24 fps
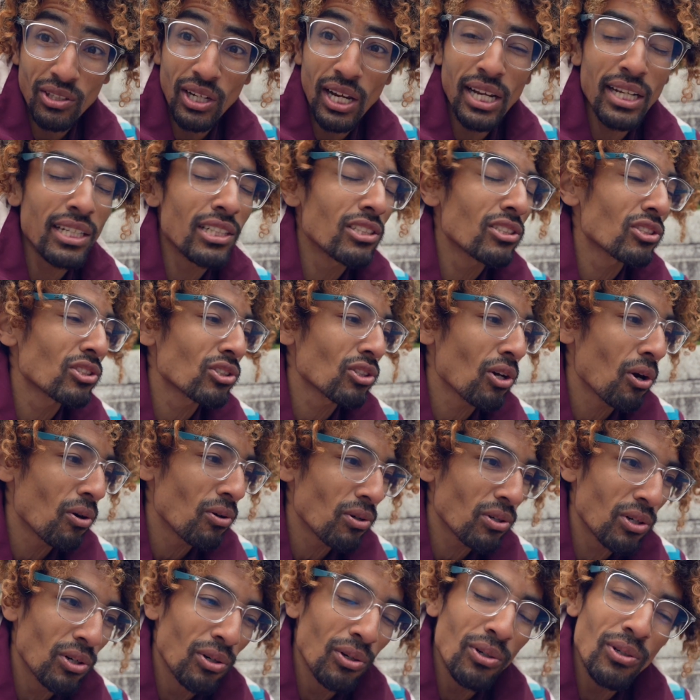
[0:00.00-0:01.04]
And it's so
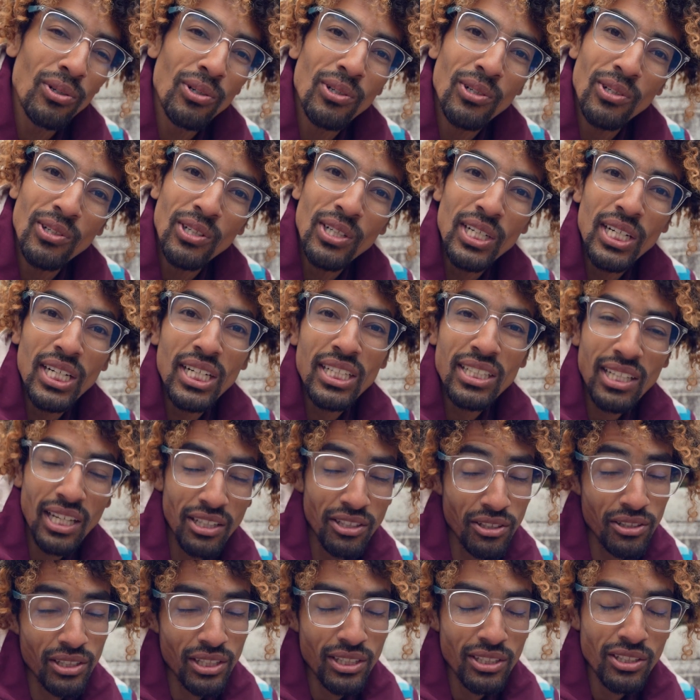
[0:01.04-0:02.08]
cool that
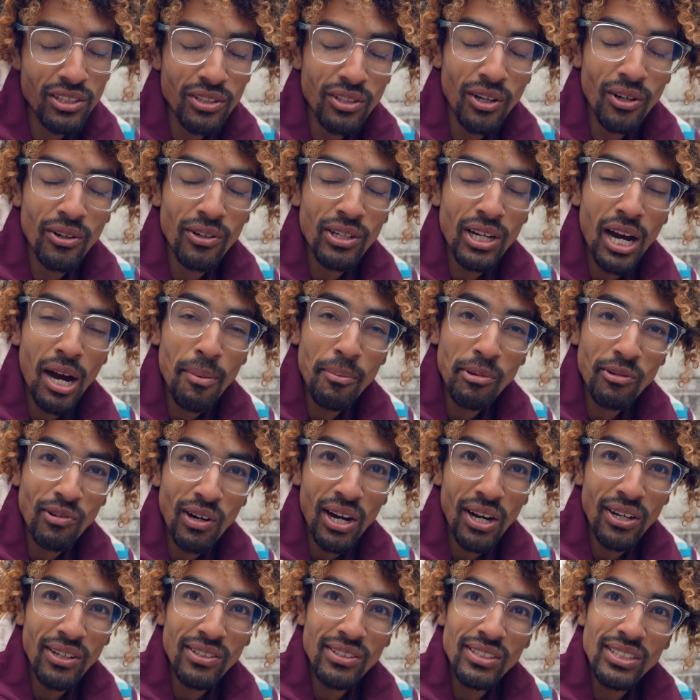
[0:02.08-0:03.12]
you can, you know, come
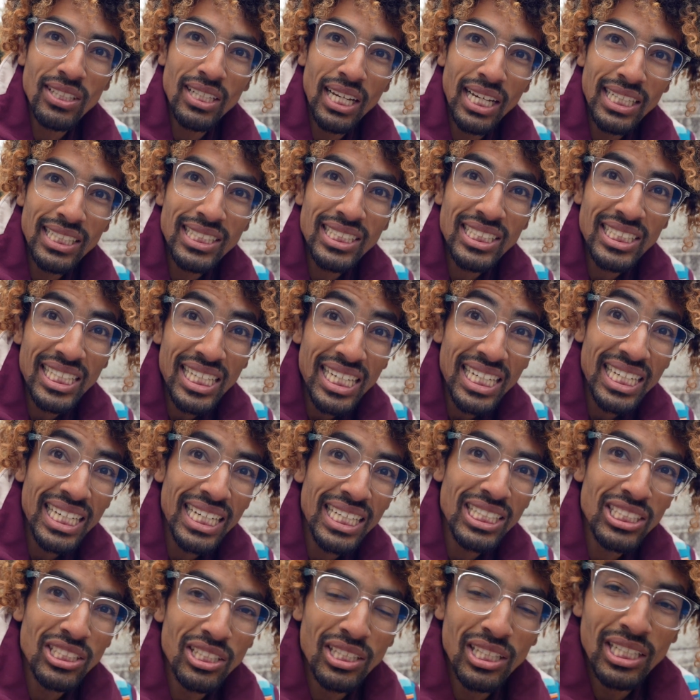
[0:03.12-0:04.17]
around and see
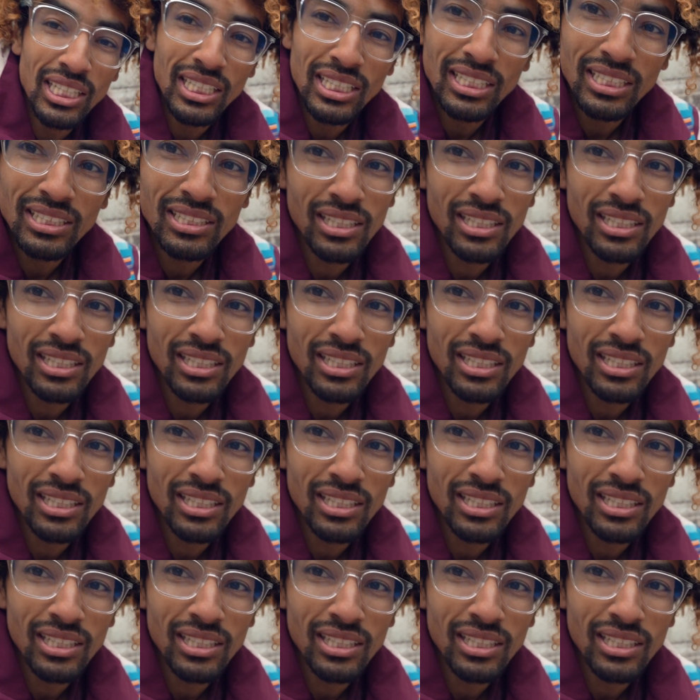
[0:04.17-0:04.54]
each of these.